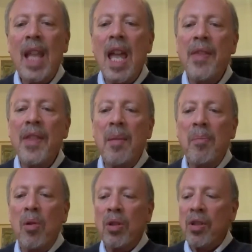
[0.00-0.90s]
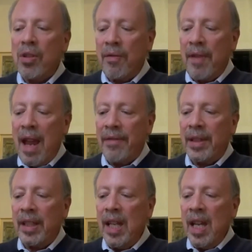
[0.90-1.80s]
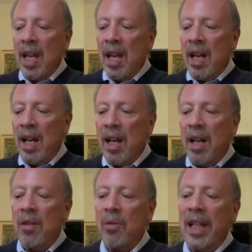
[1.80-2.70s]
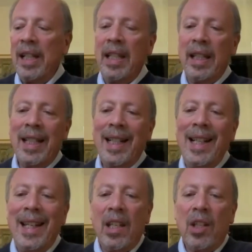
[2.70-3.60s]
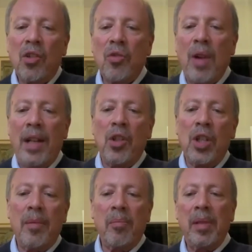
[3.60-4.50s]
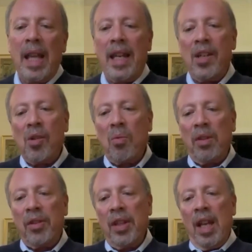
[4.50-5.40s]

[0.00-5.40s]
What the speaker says: and the importance of having a really clear strategy in place with